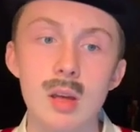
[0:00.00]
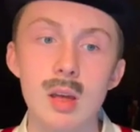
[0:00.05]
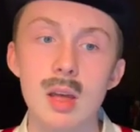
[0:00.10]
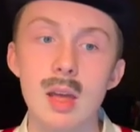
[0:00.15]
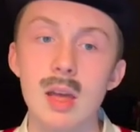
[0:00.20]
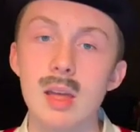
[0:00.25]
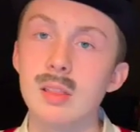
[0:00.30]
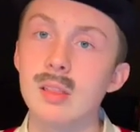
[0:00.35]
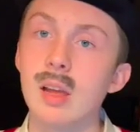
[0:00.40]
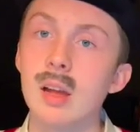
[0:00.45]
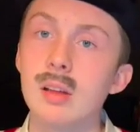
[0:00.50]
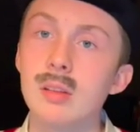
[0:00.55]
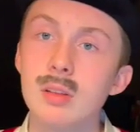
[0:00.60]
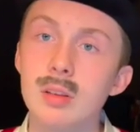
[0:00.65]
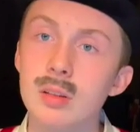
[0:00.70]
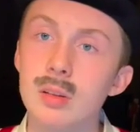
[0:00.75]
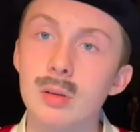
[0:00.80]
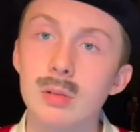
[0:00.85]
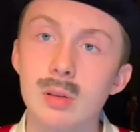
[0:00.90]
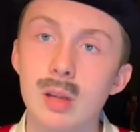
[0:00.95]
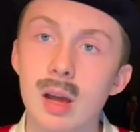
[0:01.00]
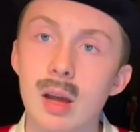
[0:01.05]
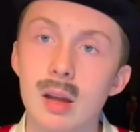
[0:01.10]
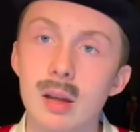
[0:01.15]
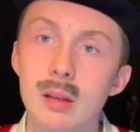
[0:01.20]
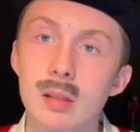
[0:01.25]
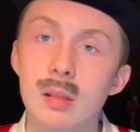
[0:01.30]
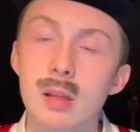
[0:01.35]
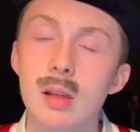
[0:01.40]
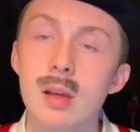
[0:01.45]
In
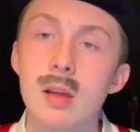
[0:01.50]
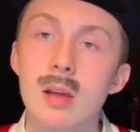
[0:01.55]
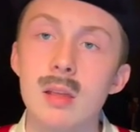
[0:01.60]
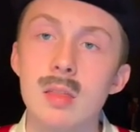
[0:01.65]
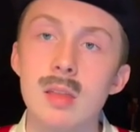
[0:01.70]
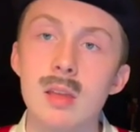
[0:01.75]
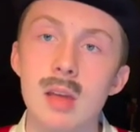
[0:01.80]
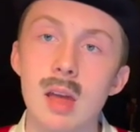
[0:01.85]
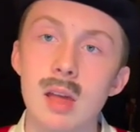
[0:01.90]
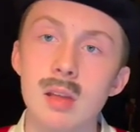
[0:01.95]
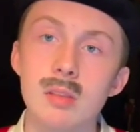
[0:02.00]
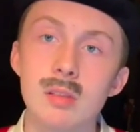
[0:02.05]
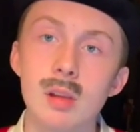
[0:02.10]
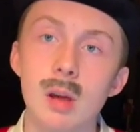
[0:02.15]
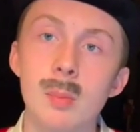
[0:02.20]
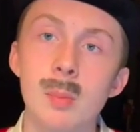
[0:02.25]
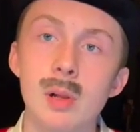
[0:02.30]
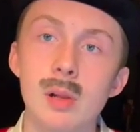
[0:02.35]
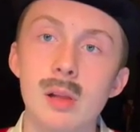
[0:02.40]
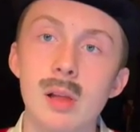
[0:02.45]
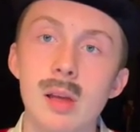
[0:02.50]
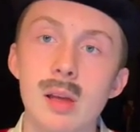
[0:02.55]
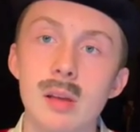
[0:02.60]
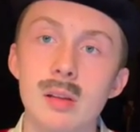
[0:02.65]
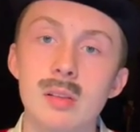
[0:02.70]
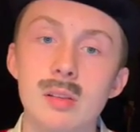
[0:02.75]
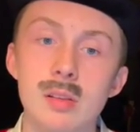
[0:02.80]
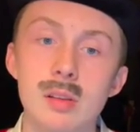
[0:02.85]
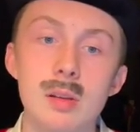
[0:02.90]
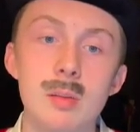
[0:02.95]
1909, the
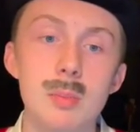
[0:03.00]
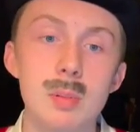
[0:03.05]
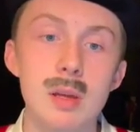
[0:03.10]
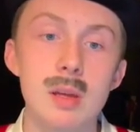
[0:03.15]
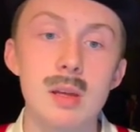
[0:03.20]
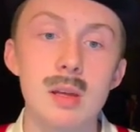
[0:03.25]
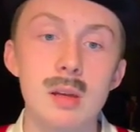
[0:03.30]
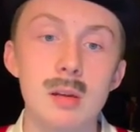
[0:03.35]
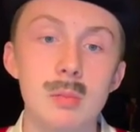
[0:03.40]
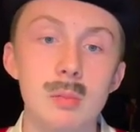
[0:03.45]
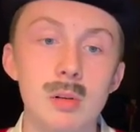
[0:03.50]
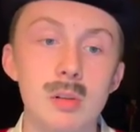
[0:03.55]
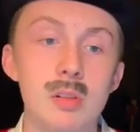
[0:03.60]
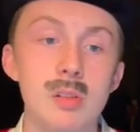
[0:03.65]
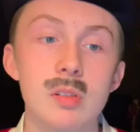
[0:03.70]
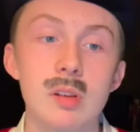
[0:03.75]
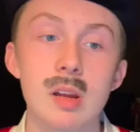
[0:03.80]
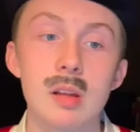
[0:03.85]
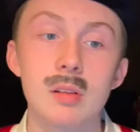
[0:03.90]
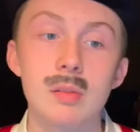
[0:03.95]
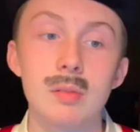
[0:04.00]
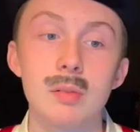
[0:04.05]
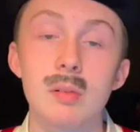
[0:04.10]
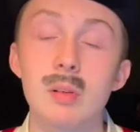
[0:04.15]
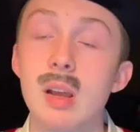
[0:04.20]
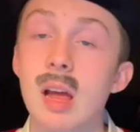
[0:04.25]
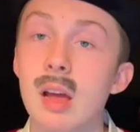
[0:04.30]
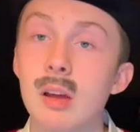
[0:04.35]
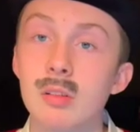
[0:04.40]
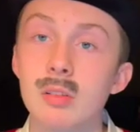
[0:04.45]
NAACP, which stands for
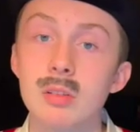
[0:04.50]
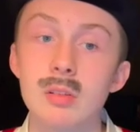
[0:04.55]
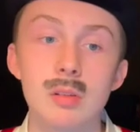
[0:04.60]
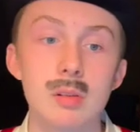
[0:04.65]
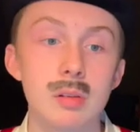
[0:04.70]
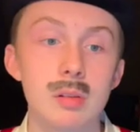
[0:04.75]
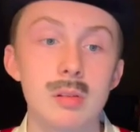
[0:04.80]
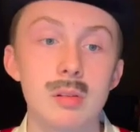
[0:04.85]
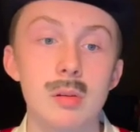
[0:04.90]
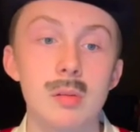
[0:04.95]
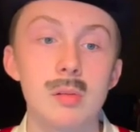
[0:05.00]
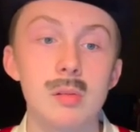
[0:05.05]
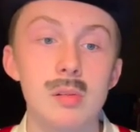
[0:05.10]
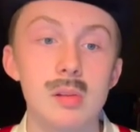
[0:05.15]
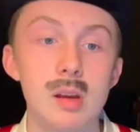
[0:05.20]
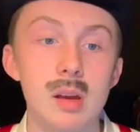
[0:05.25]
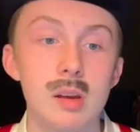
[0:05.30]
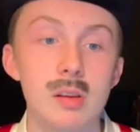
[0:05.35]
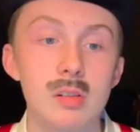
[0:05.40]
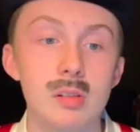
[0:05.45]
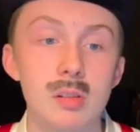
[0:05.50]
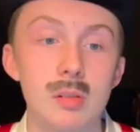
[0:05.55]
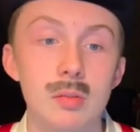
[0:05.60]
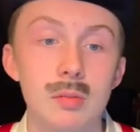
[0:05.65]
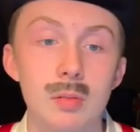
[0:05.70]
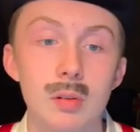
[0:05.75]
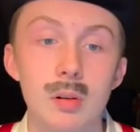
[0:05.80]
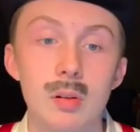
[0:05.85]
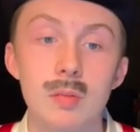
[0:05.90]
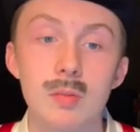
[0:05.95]
National Association
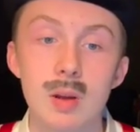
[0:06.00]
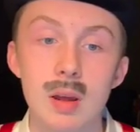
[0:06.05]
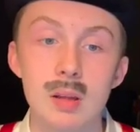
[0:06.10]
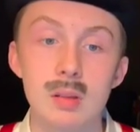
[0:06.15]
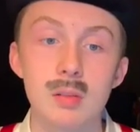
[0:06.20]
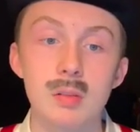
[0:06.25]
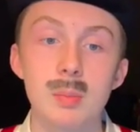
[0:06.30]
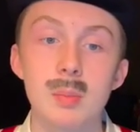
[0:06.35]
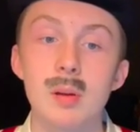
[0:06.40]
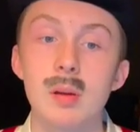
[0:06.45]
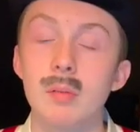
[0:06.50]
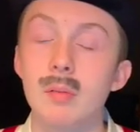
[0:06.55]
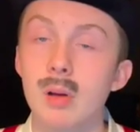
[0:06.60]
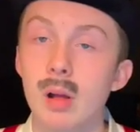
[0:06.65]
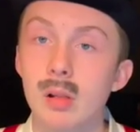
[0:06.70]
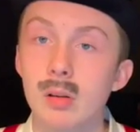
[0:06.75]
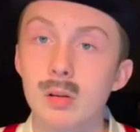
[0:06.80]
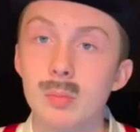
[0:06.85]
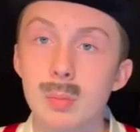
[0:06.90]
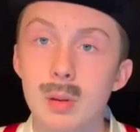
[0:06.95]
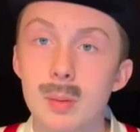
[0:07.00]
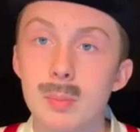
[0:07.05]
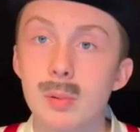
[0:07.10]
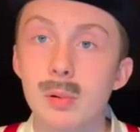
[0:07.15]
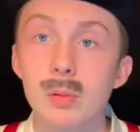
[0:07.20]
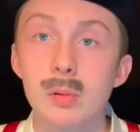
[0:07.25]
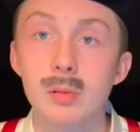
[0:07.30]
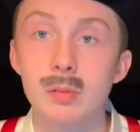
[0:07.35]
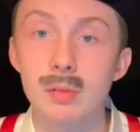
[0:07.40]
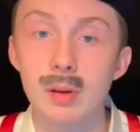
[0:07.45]
for Advancement of Colored People,
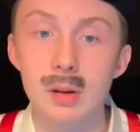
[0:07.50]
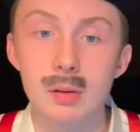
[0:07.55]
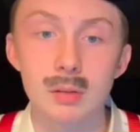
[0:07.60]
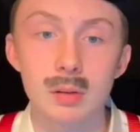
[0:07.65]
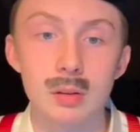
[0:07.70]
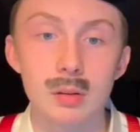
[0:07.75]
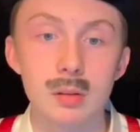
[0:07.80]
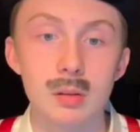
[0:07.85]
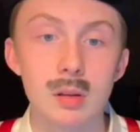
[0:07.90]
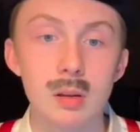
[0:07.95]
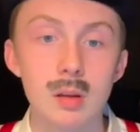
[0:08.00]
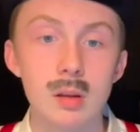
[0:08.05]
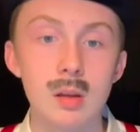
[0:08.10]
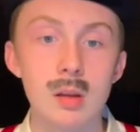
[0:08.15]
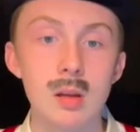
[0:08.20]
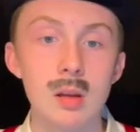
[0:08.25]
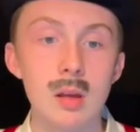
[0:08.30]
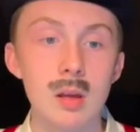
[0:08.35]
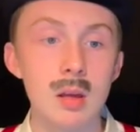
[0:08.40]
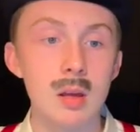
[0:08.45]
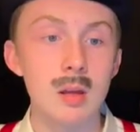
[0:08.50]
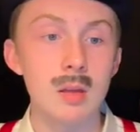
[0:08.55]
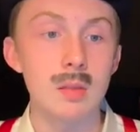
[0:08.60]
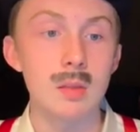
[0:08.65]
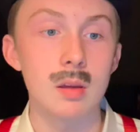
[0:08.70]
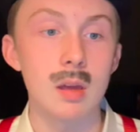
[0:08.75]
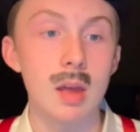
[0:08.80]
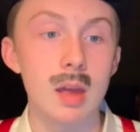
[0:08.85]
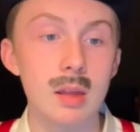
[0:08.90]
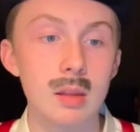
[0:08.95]
was founded. The
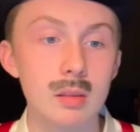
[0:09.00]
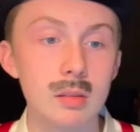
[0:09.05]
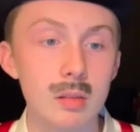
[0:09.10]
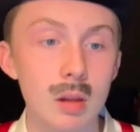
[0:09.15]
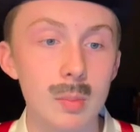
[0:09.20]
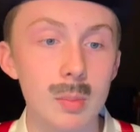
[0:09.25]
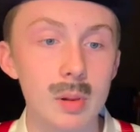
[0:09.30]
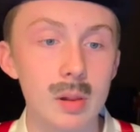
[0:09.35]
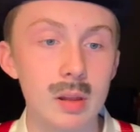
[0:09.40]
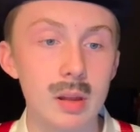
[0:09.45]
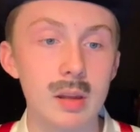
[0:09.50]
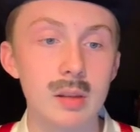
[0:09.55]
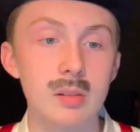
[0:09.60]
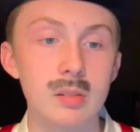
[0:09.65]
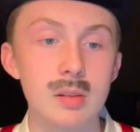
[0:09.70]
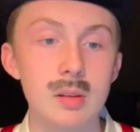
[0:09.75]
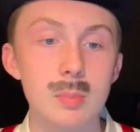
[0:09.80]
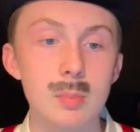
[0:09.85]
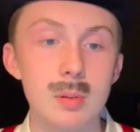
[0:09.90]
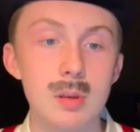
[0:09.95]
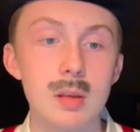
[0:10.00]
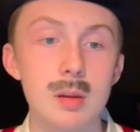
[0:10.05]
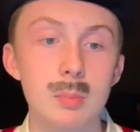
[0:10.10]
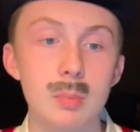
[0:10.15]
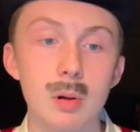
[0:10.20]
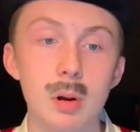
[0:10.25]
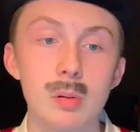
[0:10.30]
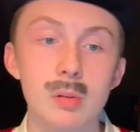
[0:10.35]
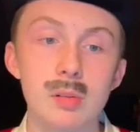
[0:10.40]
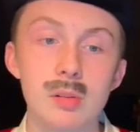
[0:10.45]
NAACP
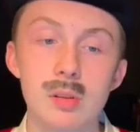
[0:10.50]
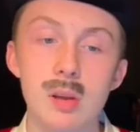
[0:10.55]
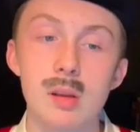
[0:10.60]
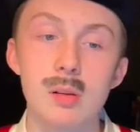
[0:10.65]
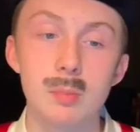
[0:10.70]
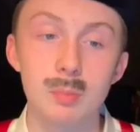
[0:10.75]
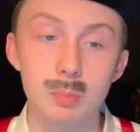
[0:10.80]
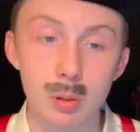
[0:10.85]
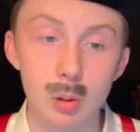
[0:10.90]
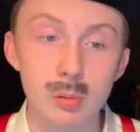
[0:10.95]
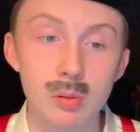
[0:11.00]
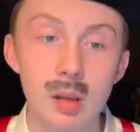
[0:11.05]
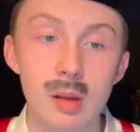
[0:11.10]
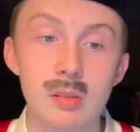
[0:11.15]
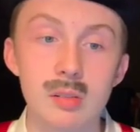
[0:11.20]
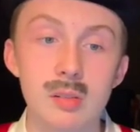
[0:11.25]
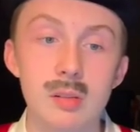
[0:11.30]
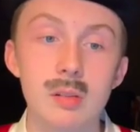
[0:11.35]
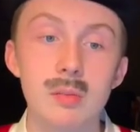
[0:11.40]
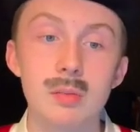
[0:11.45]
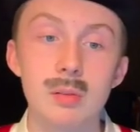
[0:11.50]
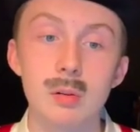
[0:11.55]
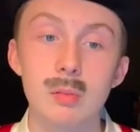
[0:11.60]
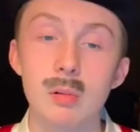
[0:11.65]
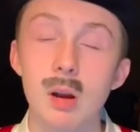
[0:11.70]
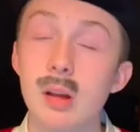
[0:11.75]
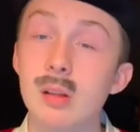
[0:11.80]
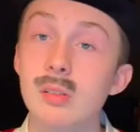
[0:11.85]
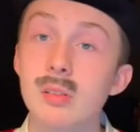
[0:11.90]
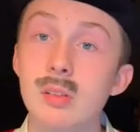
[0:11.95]
protested for
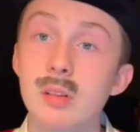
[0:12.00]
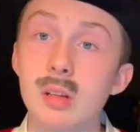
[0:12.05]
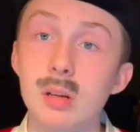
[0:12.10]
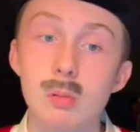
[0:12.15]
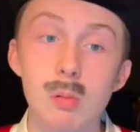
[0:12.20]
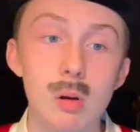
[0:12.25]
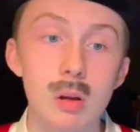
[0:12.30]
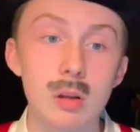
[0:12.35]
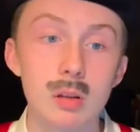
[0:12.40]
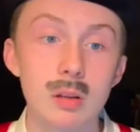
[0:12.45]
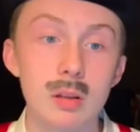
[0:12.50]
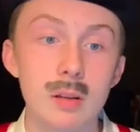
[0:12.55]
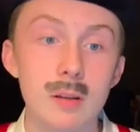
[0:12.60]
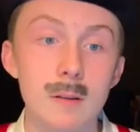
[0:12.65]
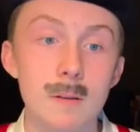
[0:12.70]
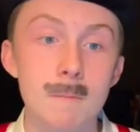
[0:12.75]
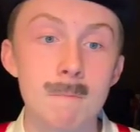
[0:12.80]
rights and equality,